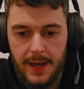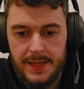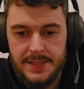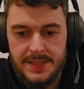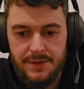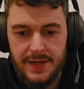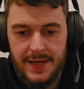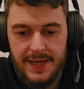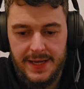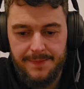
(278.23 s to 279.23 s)
I can still
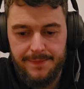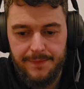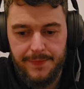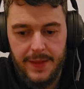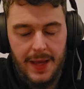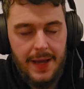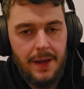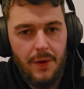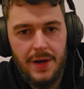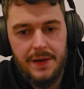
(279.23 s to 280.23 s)
hear the
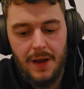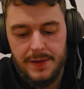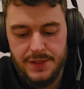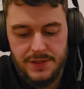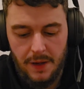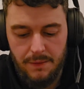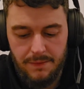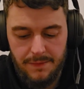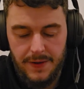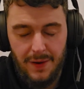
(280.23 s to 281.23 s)
echo, and I just
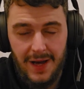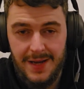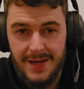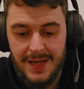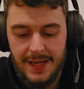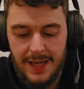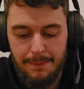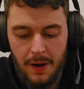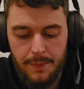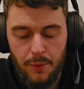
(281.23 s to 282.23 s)
don't feel I need it.
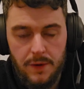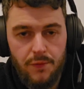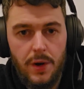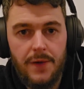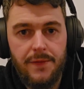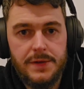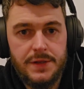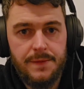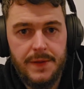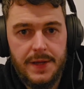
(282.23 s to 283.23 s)
It might be worthwhile for
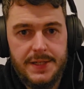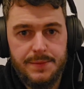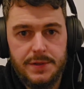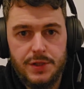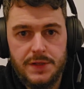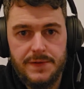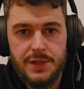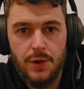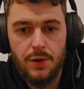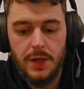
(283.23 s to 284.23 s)
some things, but just
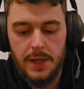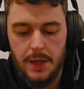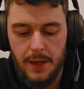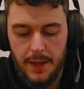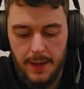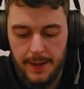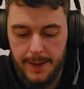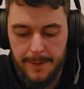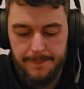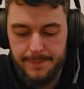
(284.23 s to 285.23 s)
for talking,
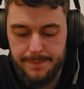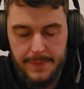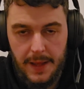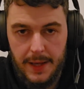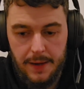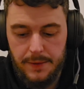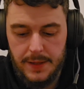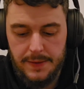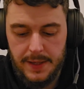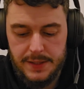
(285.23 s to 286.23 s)
I don't
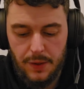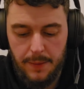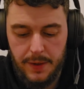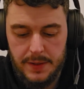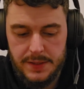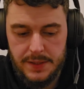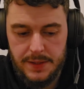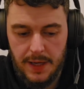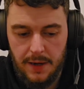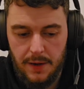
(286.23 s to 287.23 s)
need that, so I'm going to
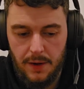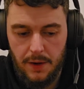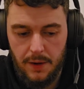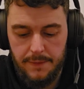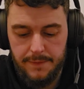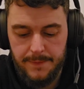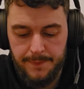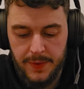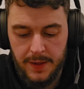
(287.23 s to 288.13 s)
turn that off.